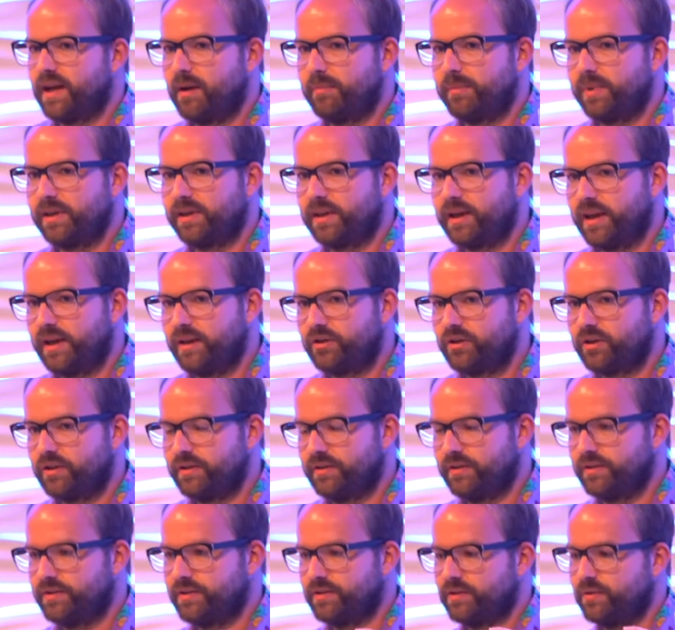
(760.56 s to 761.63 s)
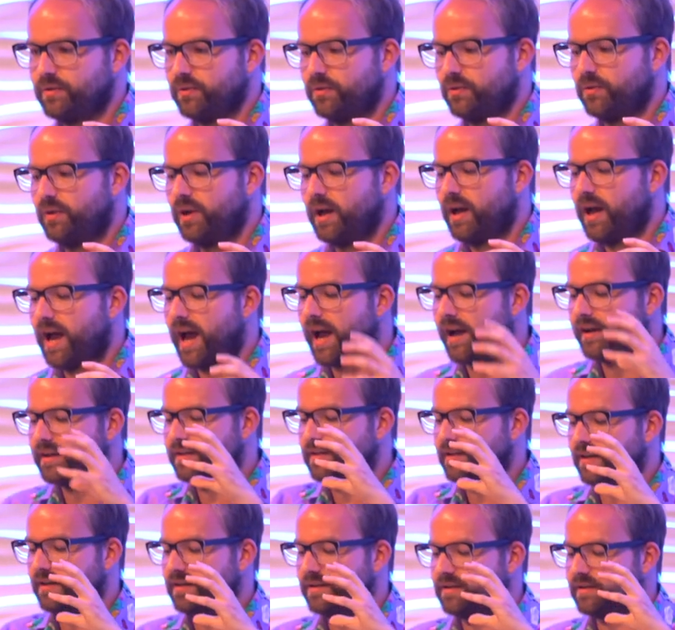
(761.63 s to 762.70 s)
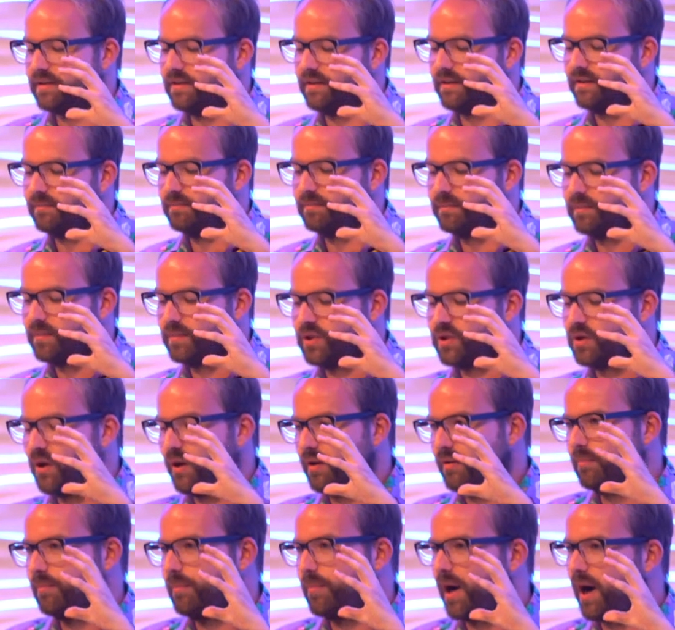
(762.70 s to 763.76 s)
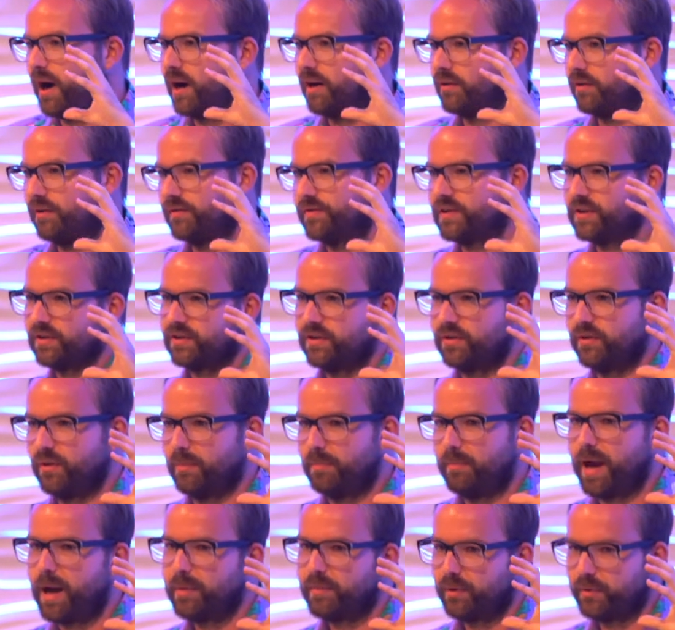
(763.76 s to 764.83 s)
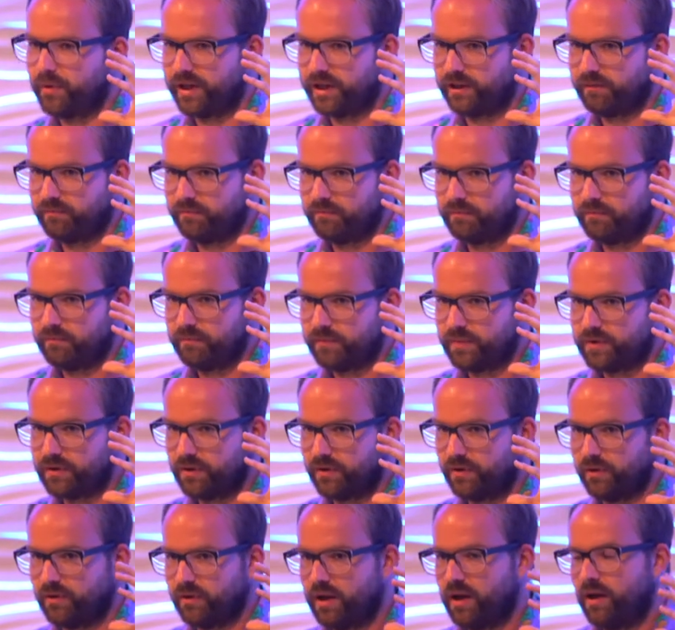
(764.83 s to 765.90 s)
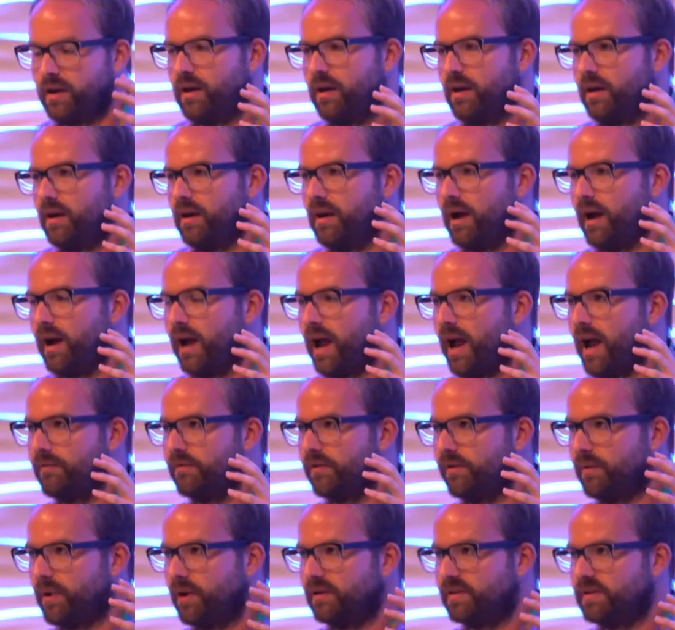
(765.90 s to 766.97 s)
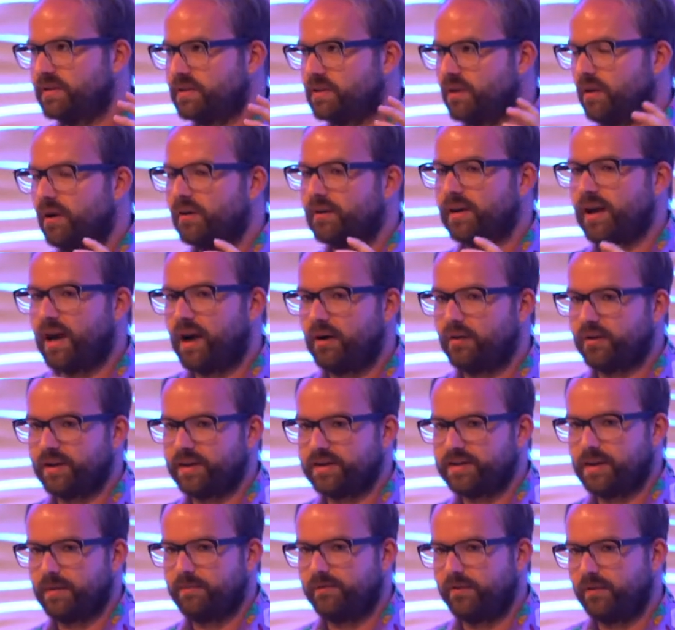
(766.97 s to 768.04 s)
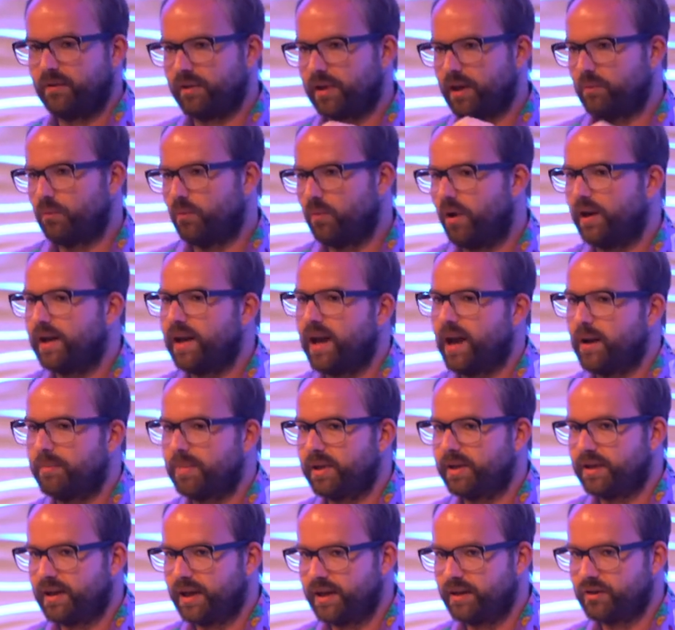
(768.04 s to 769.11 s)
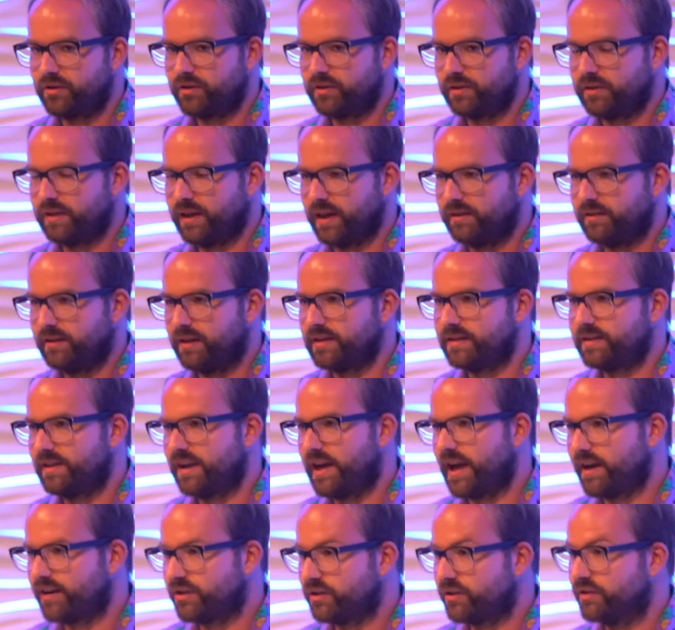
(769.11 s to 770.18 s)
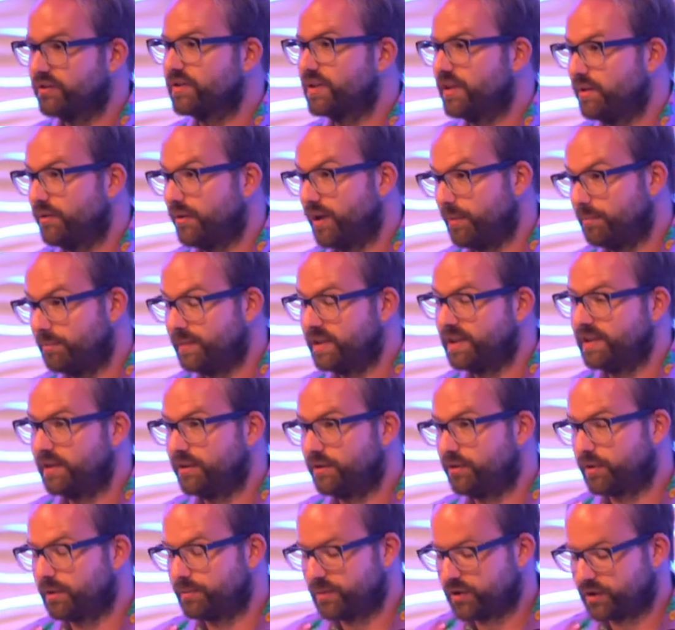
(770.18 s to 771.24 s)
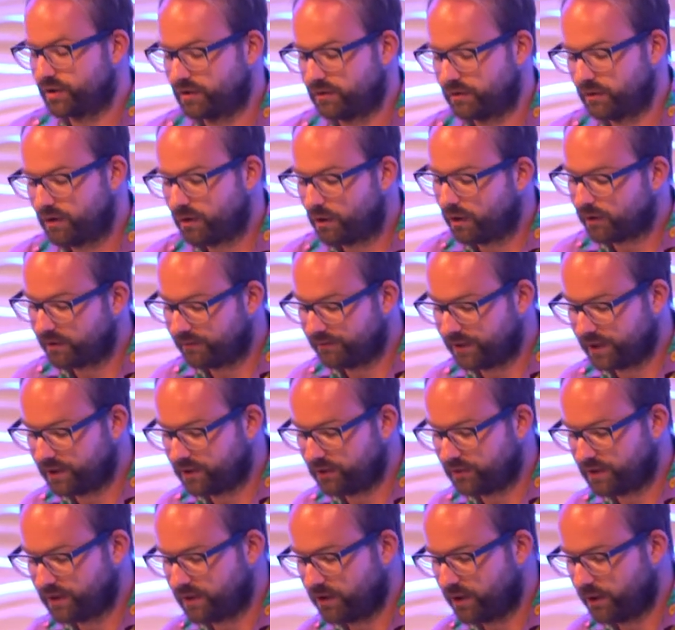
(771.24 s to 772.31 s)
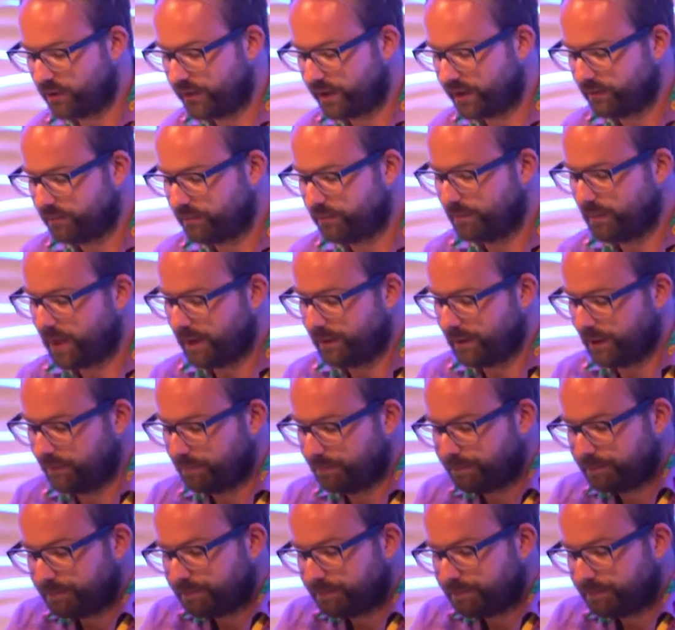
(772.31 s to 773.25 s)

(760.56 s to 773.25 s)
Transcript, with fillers: applications to access a certain part of secure memory. So everyone's logged out except for that one application that does the actual DRM decryption or the video decoding, maybe.